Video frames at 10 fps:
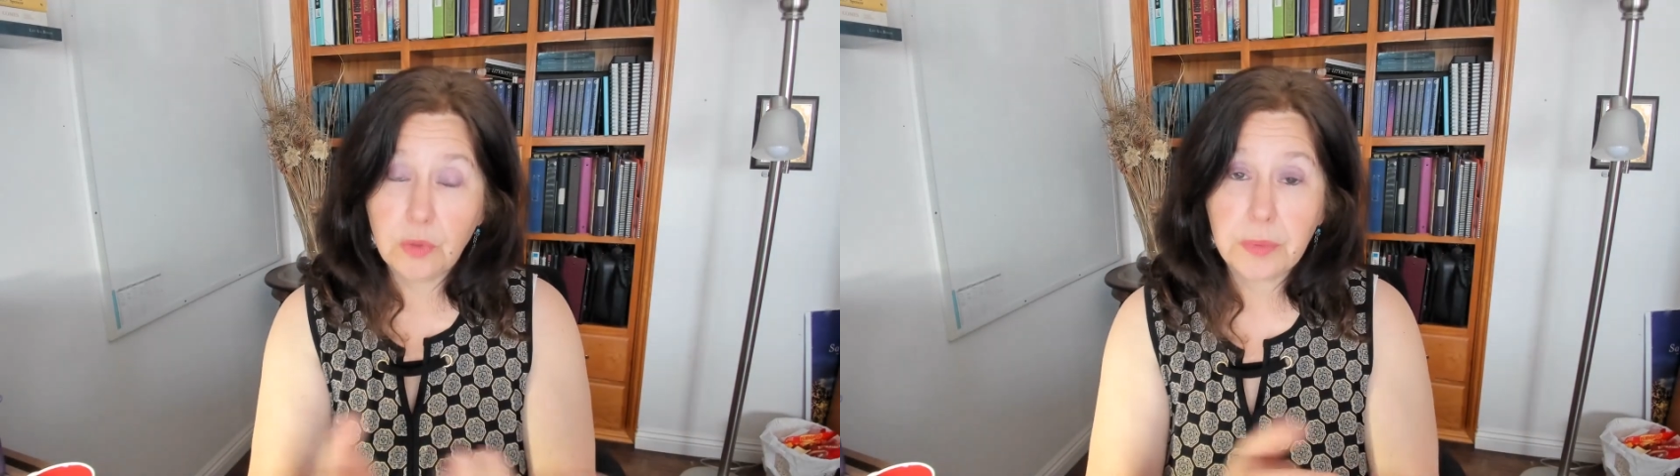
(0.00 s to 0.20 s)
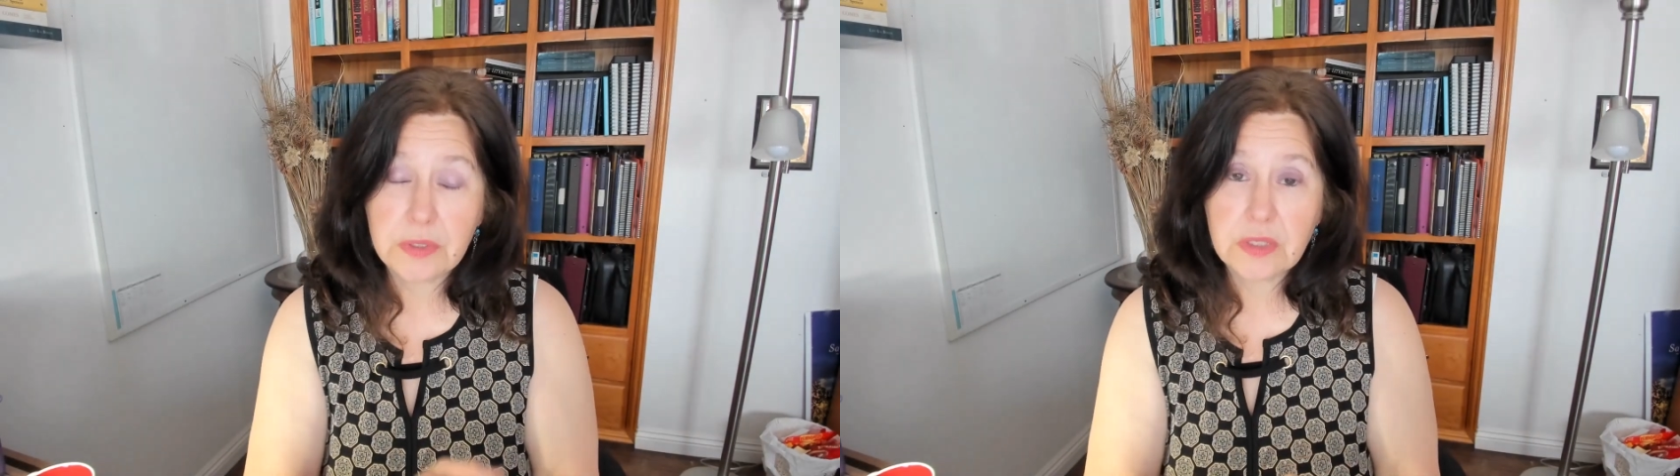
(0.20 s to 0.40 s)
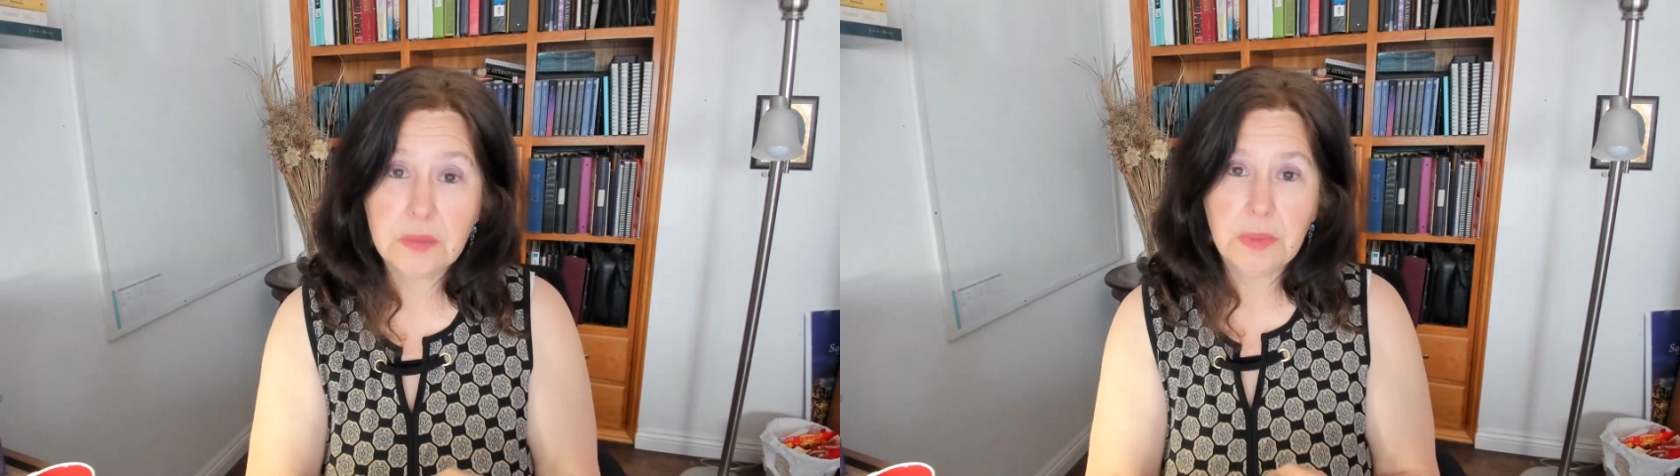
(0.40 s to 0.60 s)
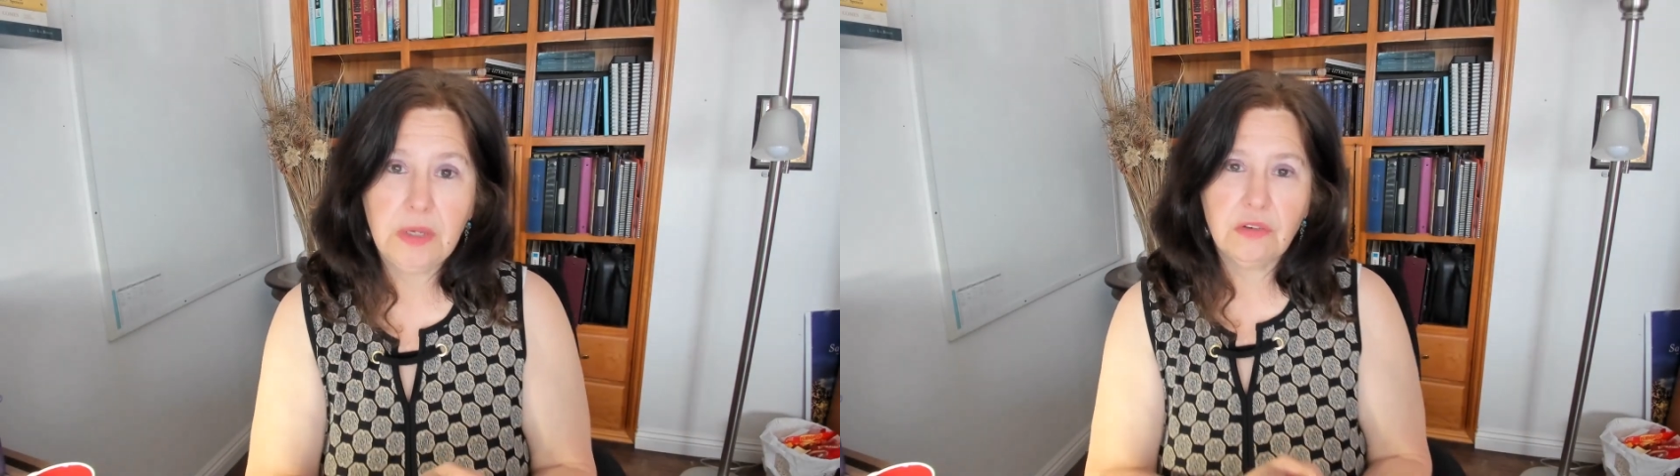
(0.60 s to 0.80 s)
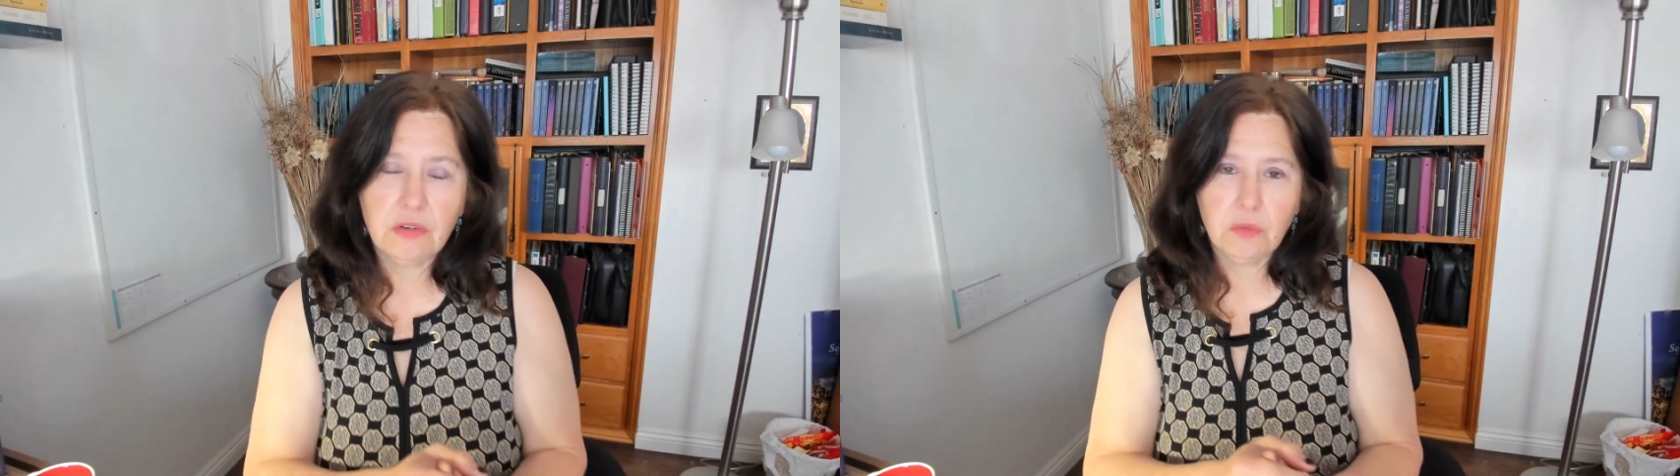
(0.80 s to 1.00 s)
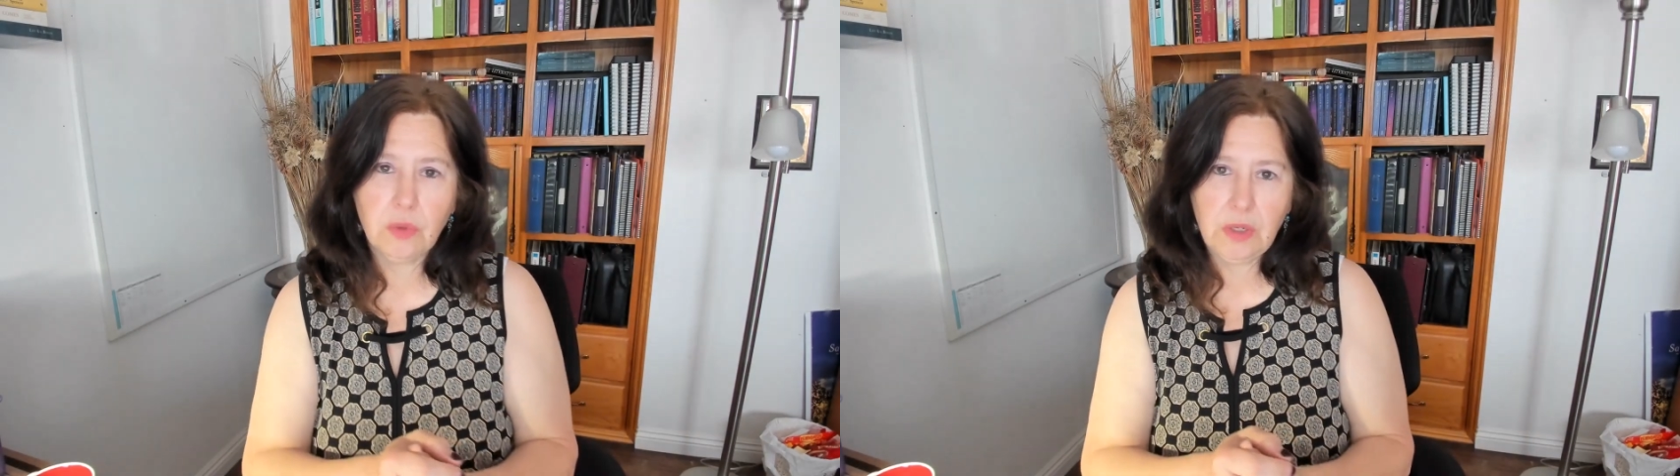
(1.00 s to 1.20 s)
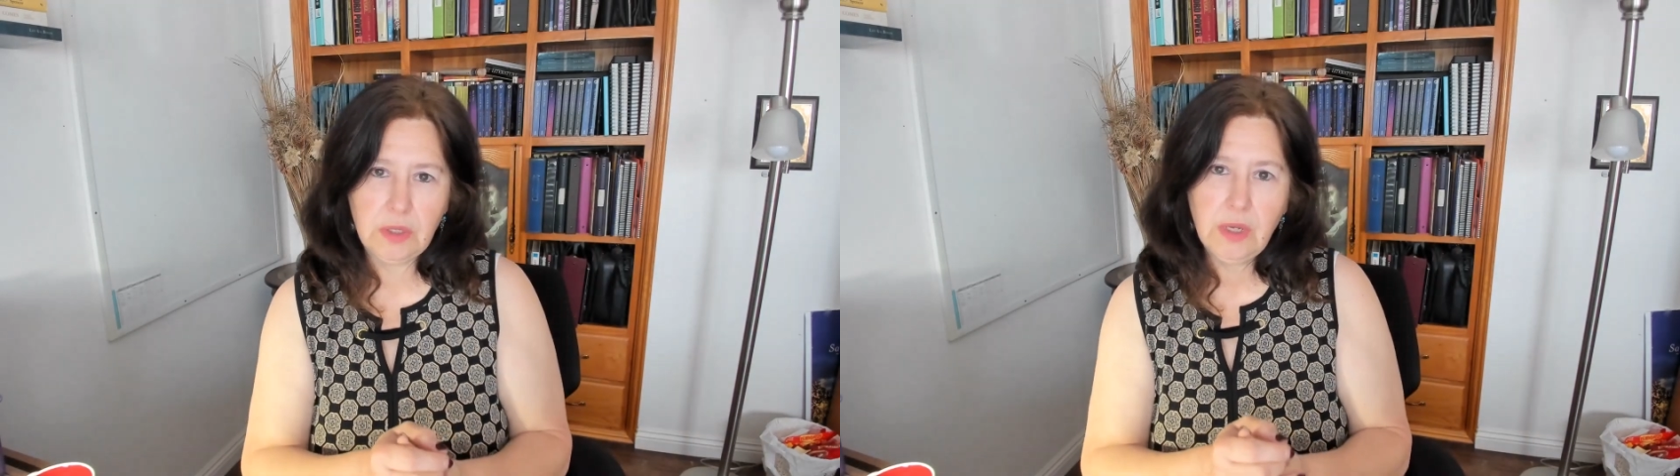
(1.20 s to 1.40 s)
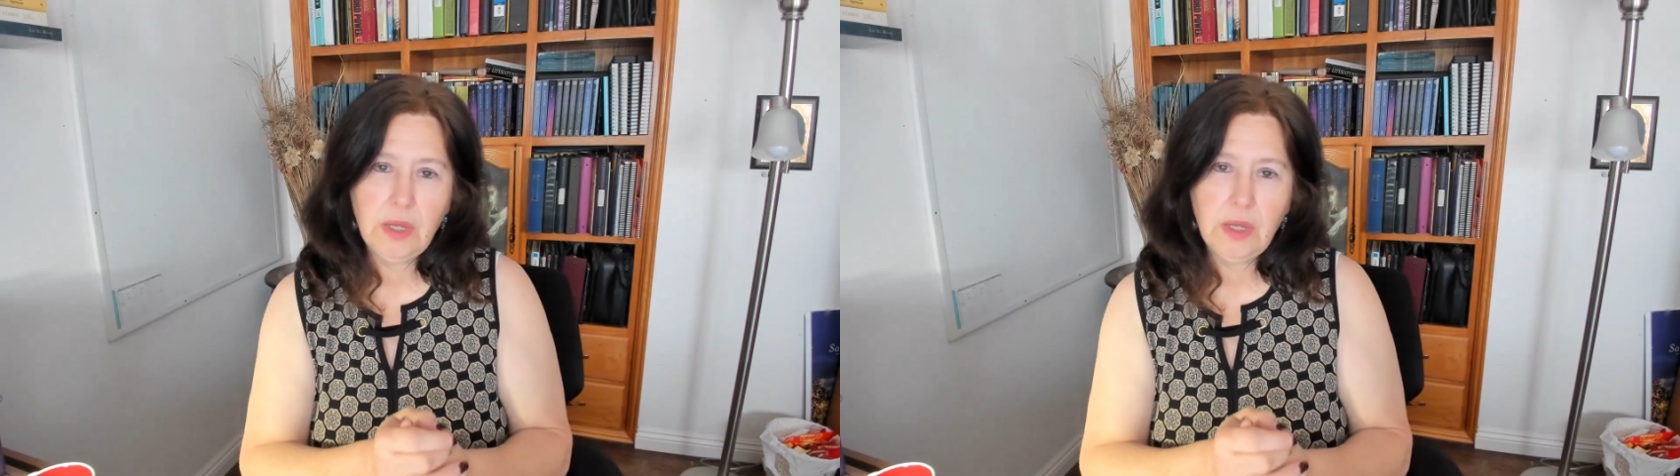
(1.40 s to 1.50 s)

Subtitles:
participation, right?